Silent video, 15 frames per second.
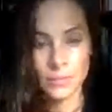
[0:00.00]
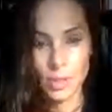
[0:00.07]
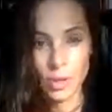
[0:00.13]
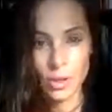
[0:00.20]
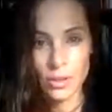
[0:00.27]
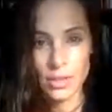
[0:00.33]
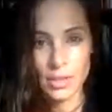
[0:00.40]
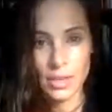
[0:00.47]

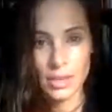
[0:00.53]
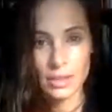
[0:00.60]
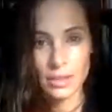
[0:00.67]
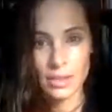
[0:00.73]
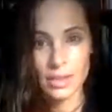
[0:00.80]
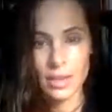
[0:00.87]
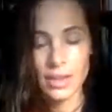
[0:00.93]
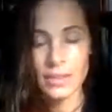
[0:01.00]
called it
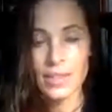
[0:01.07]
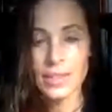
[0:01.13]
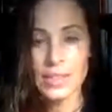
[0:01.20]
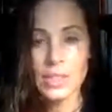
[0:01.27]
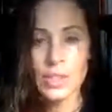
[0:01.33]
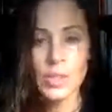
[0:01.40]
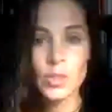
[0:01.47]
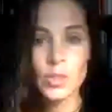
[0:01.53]
in, that
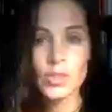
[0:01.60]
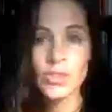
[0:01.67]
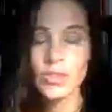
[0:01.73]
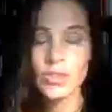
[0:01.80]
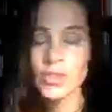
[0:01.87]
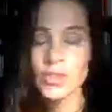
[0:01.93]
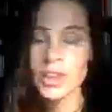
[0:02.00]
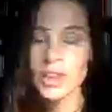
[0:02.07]
the
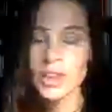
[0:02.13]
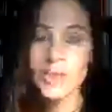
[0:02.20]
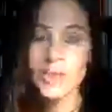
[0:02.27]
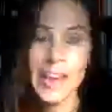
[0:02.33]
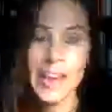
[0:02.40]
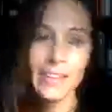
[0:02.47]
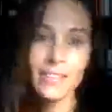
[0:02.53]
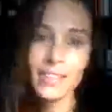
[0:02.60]
universe, God,
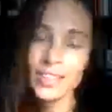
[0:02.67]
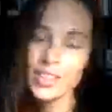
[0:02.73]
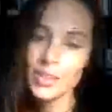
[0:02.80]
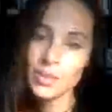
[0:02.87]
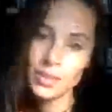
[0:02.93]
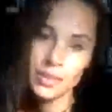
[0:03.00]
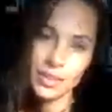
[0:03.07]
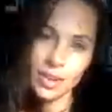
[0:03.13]
whatever
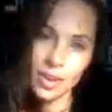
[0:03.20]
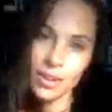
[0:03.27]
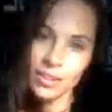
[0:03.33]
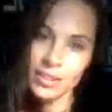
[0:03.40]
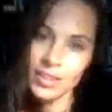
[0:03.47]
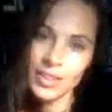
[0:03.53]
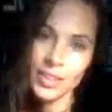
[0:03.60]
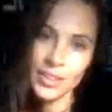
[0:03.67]
you want to
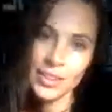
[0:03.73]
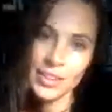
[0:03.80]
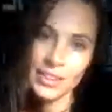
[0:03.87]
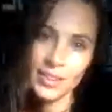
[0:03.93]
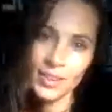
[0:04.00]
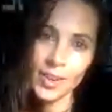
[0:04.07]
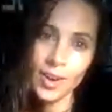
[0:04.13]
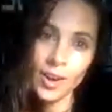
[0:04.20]
call it,
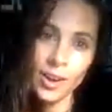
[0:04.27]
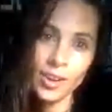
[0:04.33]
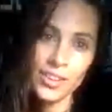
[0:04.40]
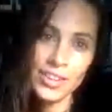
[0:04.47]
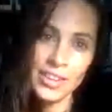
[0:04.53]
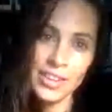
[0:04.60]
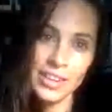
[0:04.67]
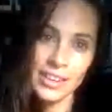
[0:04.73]
creator,
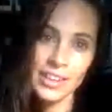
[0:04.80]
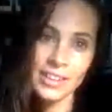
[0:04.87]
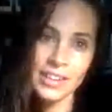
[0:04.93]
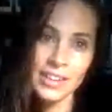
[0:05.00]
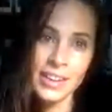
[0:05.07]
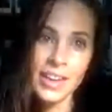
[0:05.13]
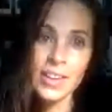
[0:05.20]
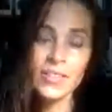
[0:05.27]
called it in
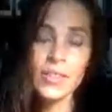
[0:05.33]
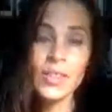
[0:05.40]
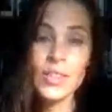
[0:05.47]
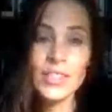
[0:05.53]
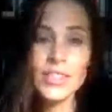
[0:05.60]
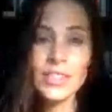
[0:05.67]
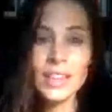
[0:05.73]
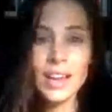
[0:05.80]
for
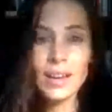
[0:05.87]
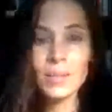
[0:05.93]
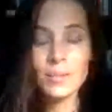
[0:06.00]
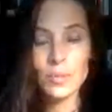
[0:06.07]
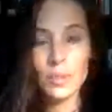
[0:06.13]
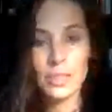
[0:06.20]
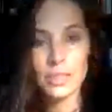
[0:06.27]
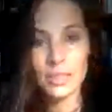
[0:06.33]

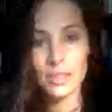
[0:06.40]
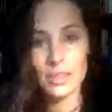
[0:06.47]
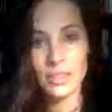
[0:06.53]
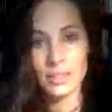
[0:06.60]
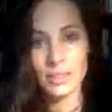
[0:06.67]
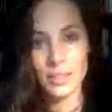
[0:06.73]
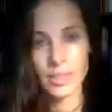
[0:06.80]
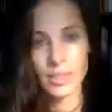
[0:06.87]
some
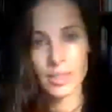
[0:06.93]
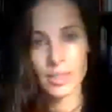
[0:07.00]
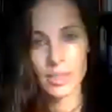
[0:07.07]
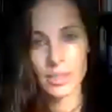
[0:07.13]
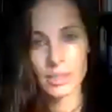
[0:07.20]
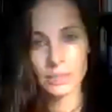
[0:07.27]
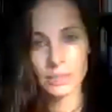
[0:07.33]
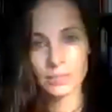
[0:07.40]
reason.
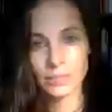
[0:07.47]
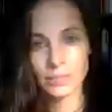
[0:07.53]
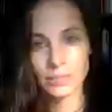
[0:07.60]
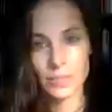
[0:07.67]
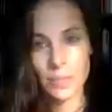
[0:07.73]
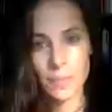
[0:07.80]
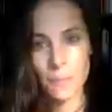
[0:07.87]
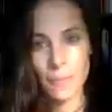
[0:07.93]

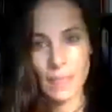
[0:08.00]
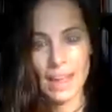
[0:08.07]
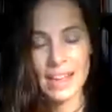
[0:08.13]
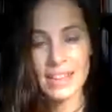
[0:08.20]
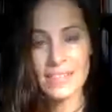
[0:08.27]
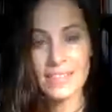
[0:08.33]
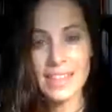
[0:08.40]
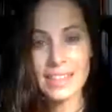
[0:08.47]

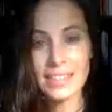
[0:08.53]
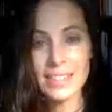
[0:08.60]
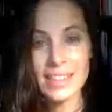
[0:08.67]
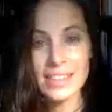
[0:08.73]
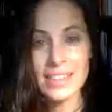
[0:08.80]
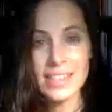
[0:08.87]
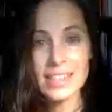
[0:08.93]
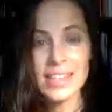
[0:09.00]
And if that
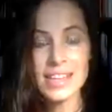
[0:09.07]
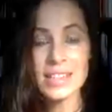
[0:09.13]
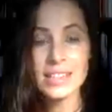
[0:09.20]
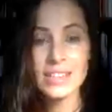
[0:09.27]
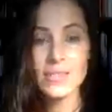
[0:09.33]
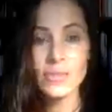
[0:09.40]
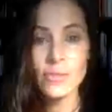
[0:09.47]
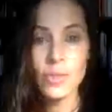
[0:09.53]
lesson
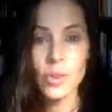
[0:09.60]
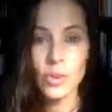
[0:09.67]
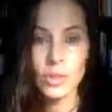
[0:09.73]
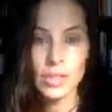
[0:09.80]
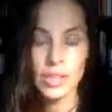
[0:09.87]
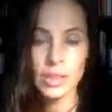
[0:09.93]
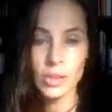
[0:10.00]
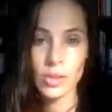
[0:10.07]
isn't
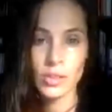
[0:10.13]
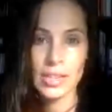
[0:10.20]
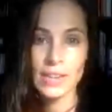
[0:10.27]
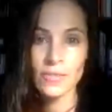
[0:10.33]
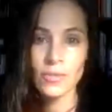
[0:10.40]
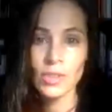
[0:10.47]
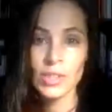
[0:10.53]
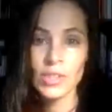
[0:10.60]
fully learned,
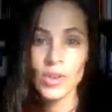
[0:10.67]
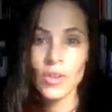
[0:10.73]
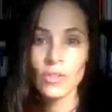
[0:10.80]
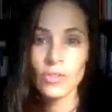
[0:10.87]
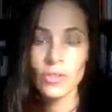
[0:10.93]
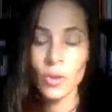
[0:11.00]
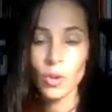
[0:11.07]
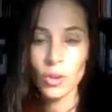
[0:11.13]
if we don't
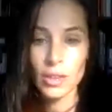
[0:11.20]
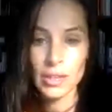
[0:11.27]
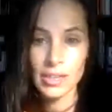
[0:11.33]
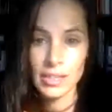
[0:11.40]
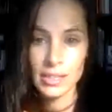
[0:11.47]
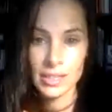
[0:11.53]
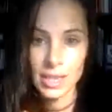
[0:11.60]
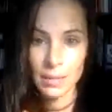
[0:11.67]

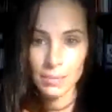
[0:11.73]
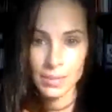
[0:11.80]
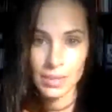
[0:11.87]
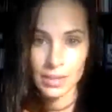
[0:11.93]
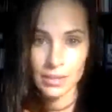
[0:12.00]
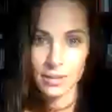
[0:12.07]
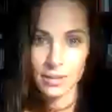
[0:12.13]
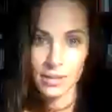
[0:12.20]
fully accept
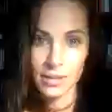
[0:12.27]
it,